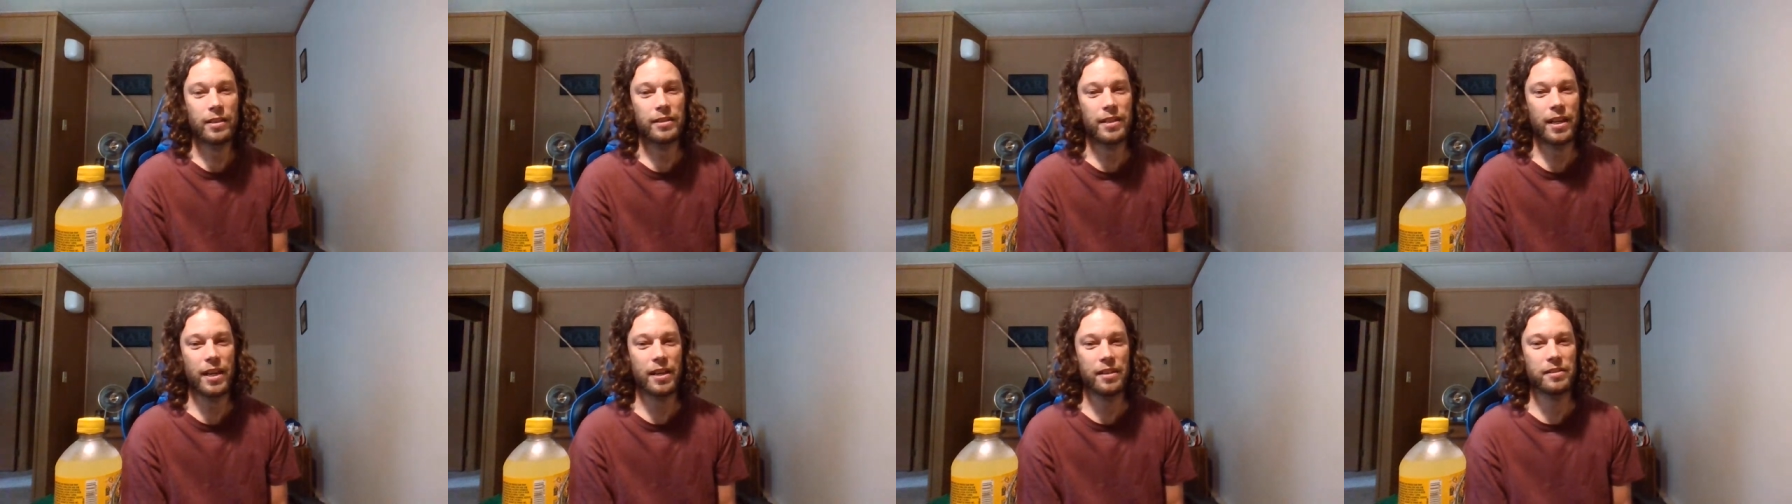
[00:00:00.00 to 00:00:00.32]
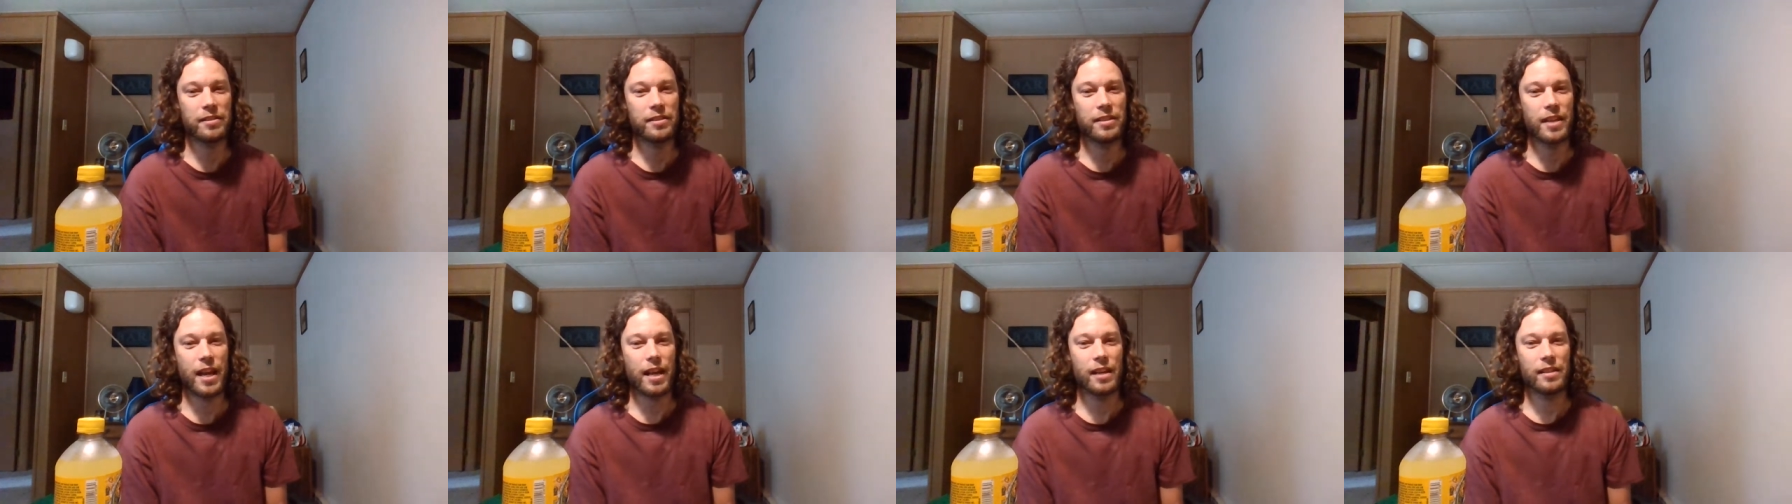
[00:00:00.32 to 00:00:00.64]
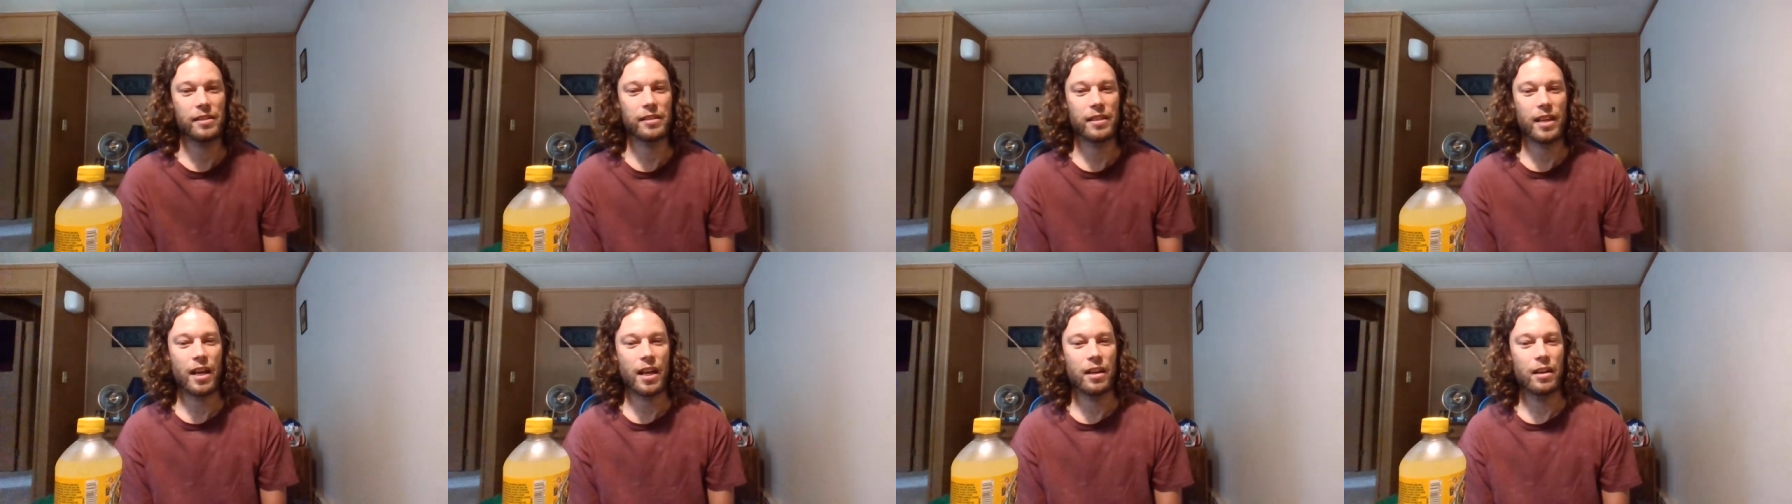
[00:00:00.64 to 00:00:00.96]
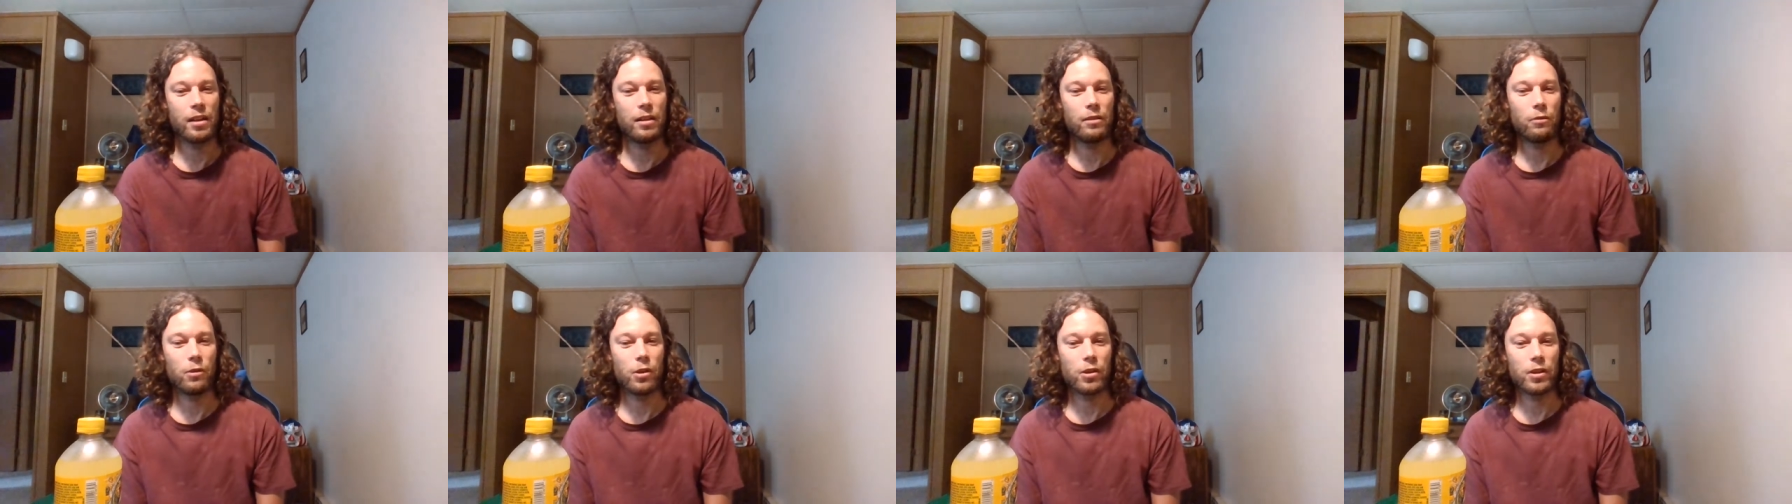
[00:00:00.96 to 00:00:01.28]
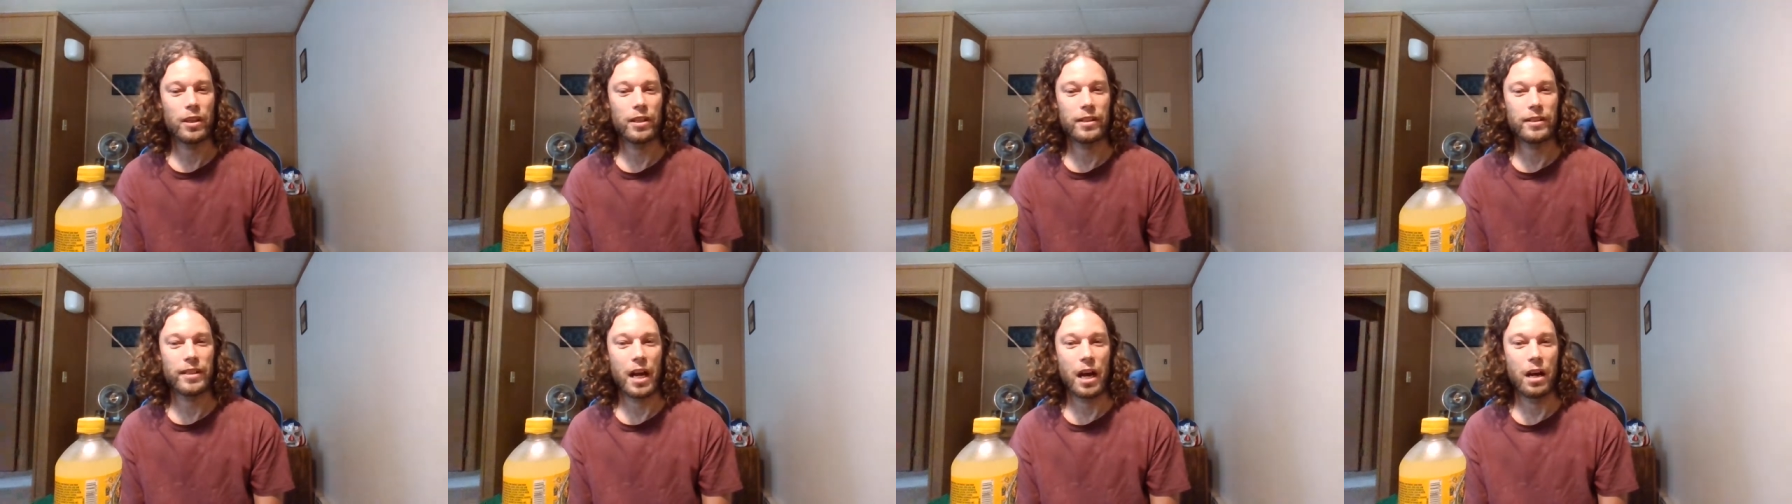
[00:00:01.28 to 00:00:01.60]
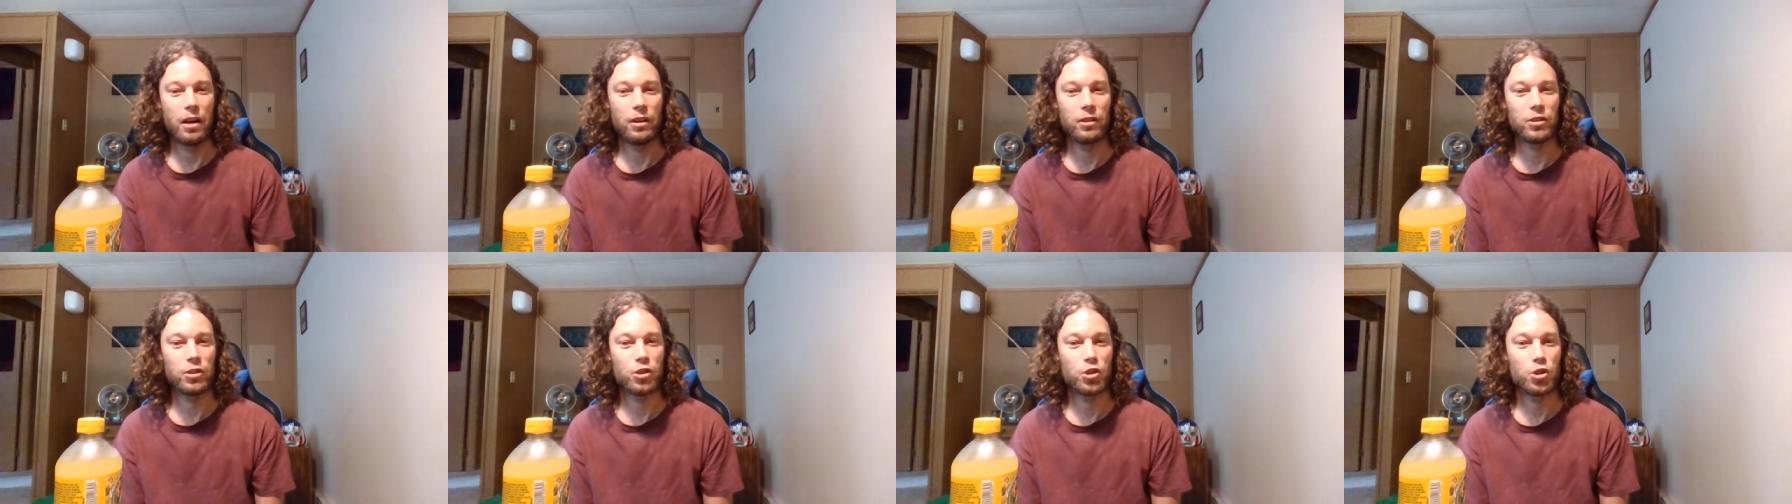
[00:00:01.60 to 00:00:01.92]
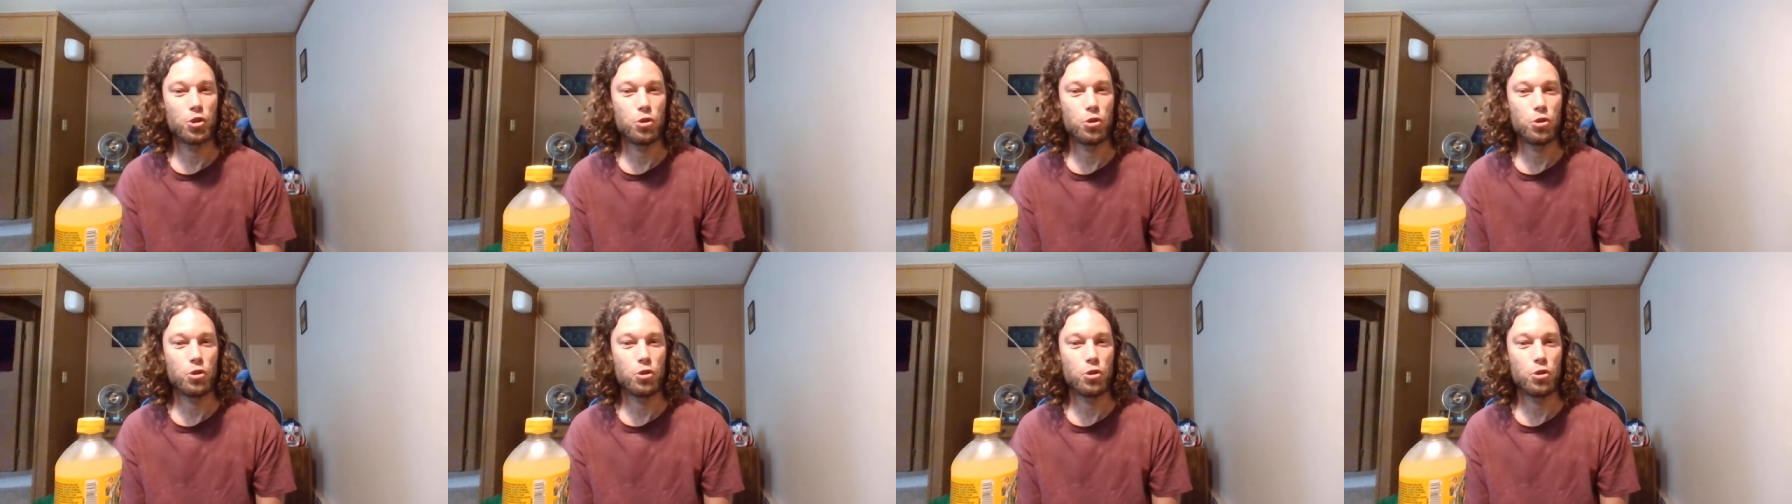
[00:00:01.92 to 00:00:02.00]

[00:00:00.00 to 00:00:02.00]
taste test, and then we'll get down